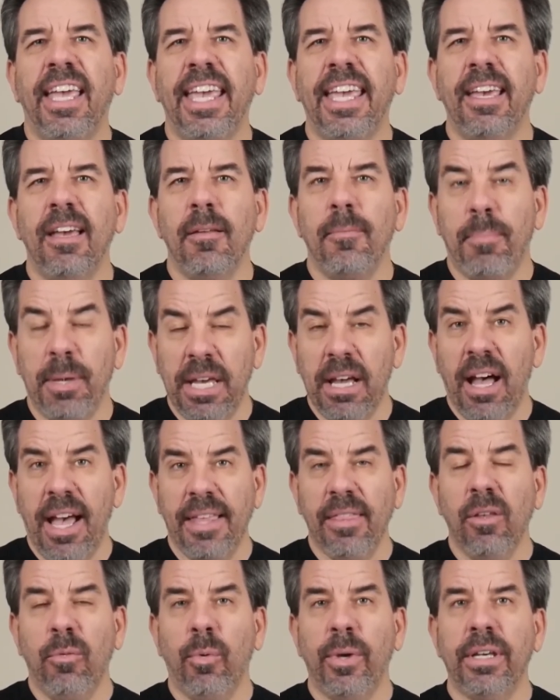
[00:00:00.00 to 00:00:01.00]
it,
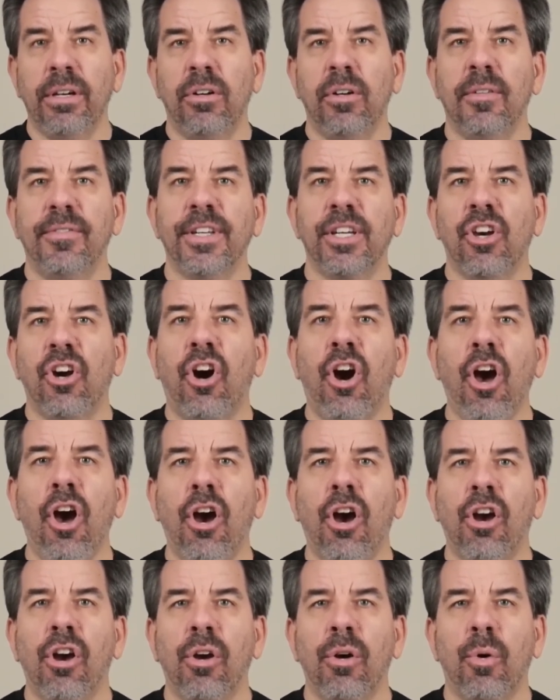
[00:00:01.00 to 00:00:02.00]
behind the wheel of a
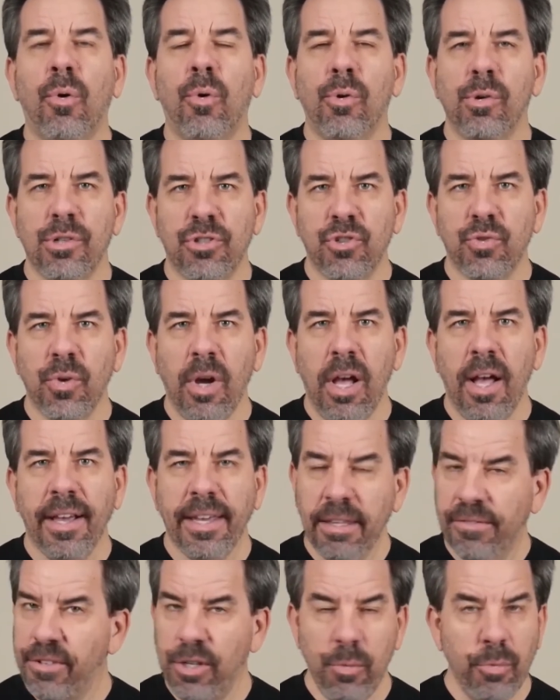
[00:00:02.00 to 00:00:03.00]
car or a
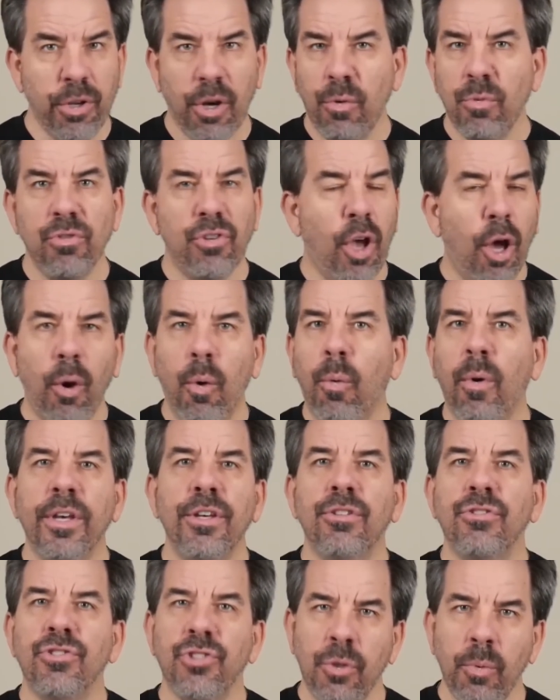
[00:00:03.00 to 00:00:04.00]
truck if you don't know
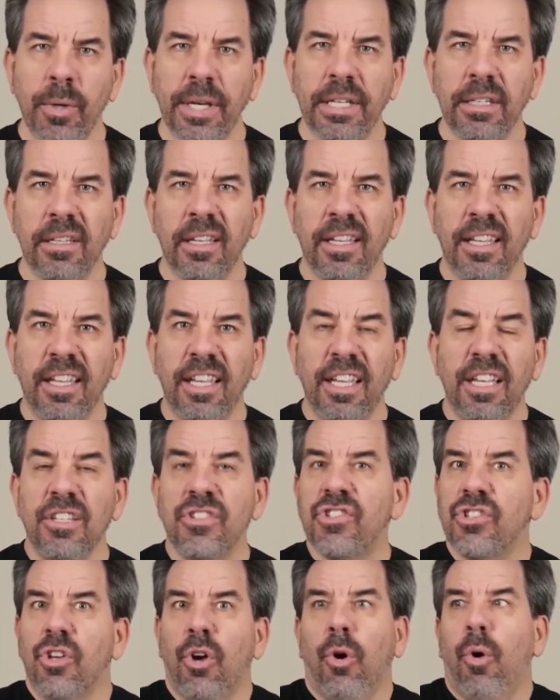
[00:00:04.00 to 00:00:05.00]
what you're doing.
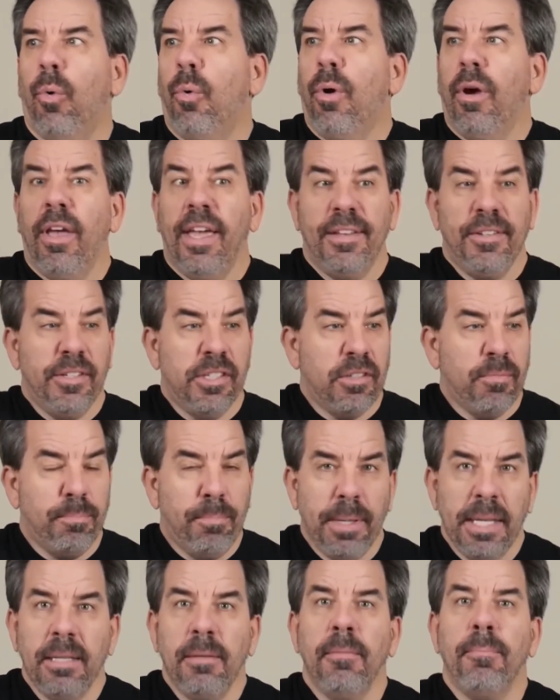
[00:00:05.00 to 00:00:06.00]
So it has
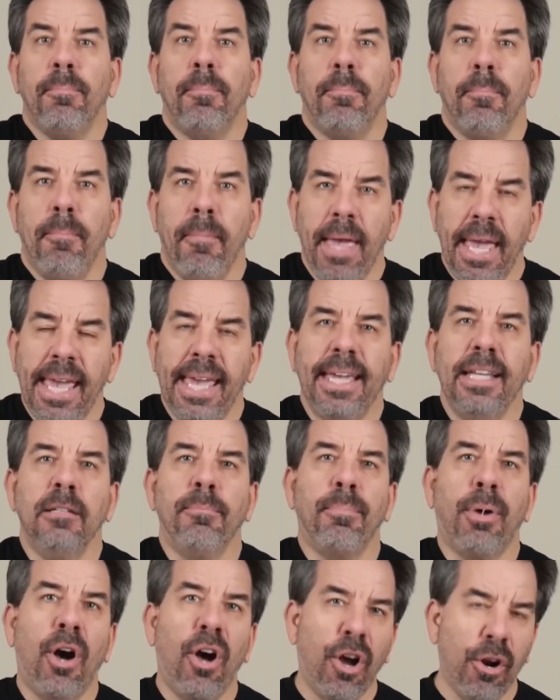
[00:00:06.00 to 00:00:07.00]
been
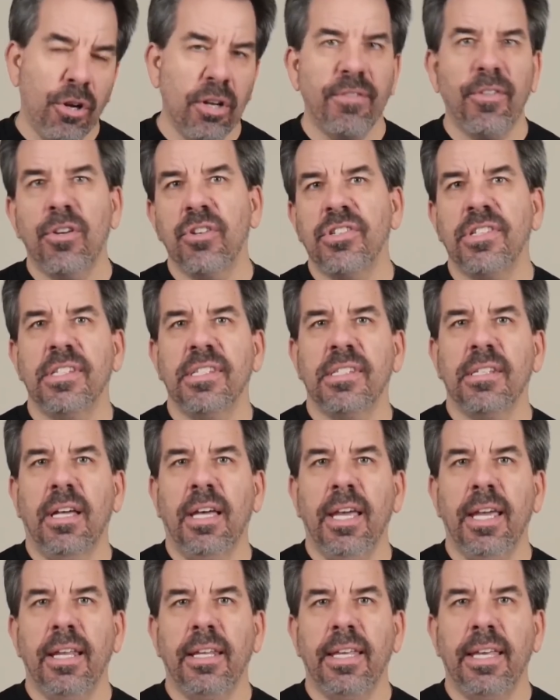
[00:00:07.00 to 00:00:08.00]
made part of our
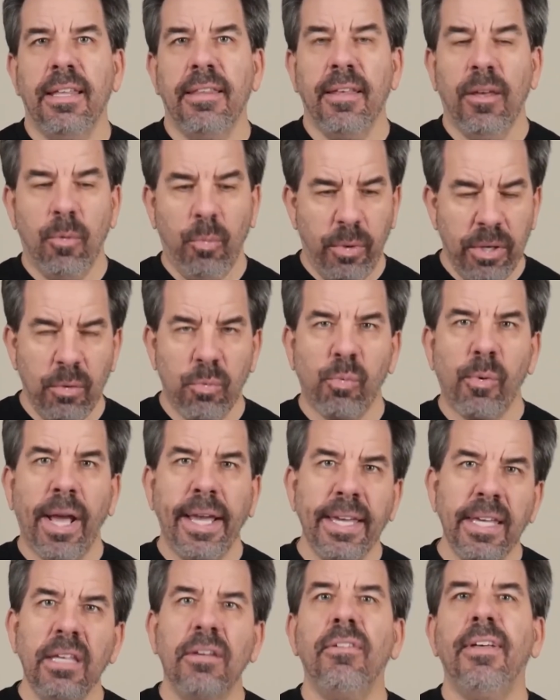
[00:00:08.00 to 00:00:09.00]
society that we
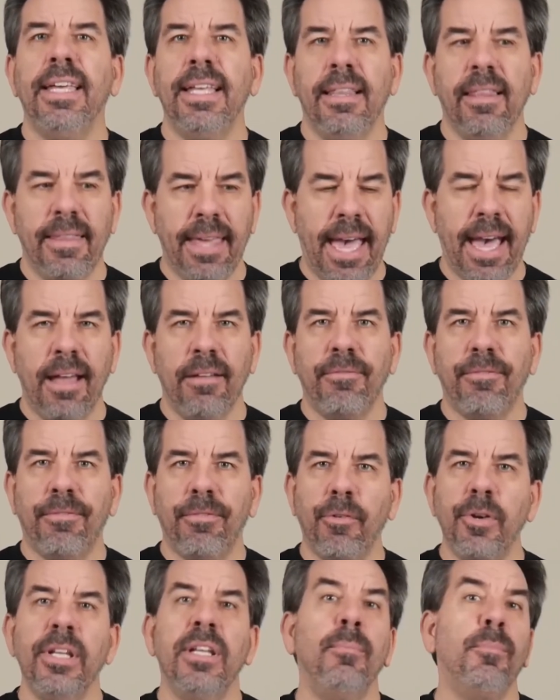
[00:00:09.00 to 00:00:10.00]
regulate that
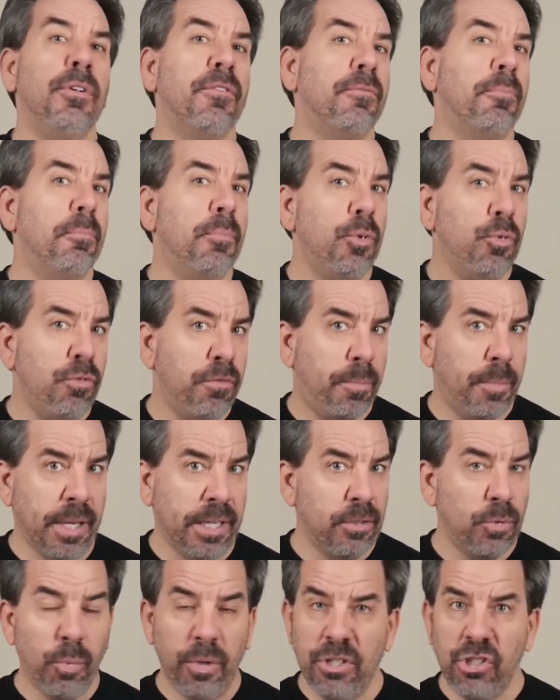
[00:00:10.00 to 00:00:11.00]
freedom of
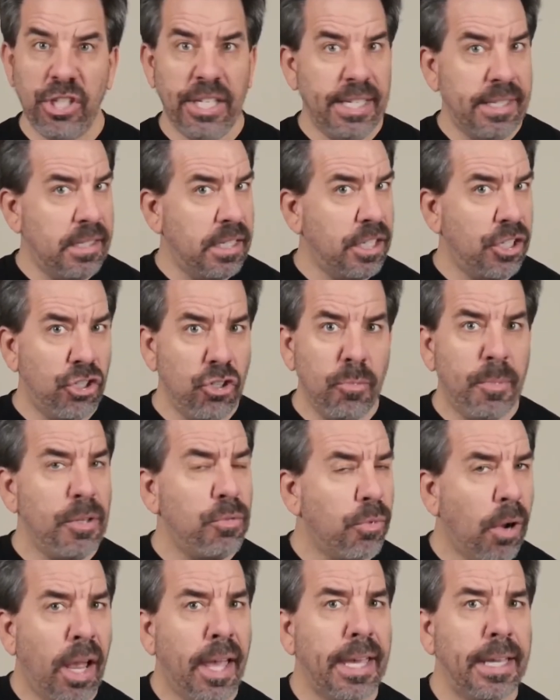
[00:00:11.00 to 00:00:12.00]
movement, which is a
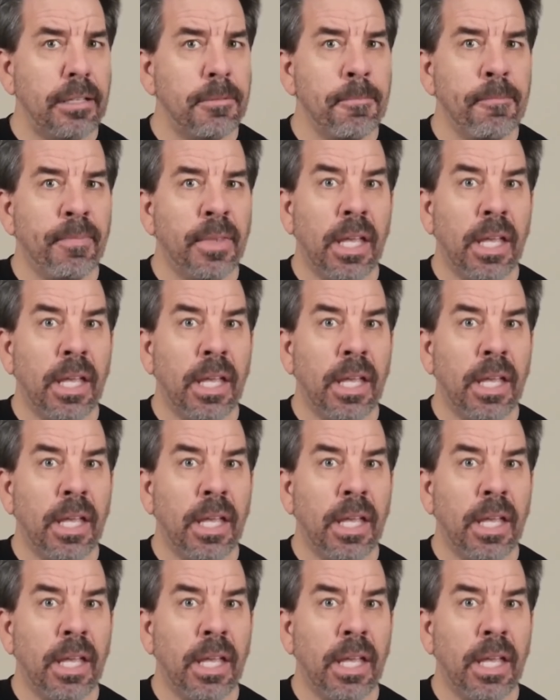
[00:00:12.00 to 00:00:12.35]
human right.